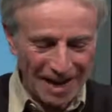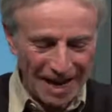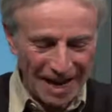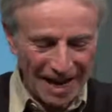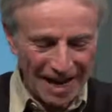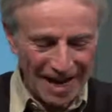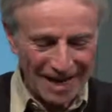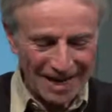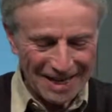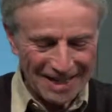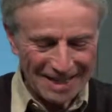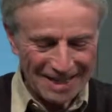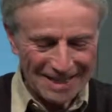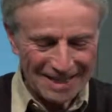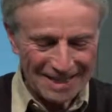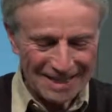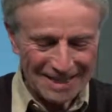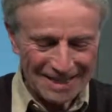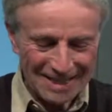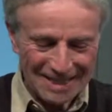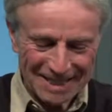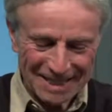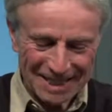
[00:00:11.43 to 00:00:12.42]

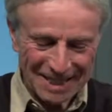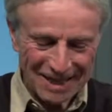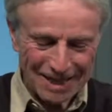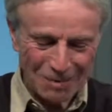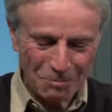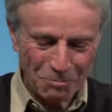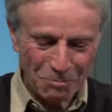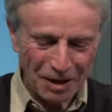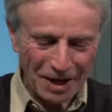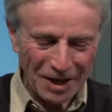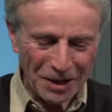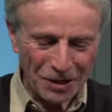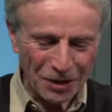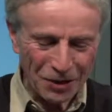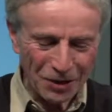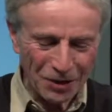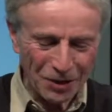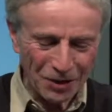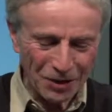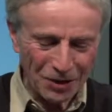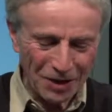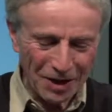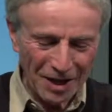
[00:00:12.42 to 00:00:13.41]
And uh,
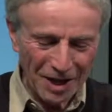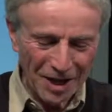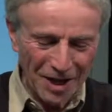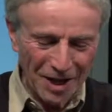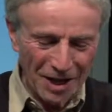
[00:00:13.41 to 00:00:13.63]
Michael,